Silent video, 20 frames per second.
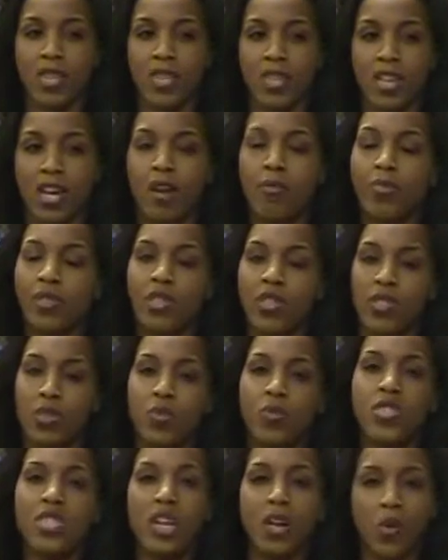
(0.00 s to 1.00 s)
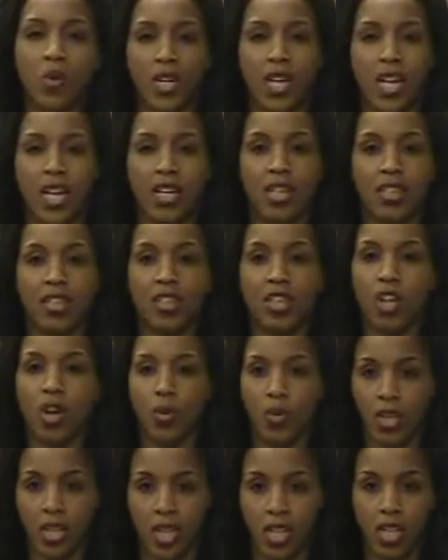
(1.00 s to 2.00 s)
companies who donate
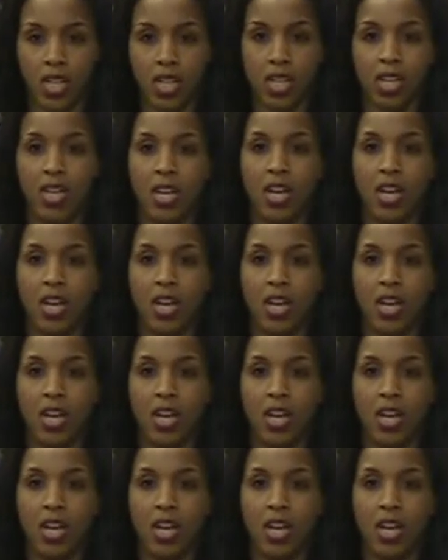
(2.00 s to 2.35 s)
clothing.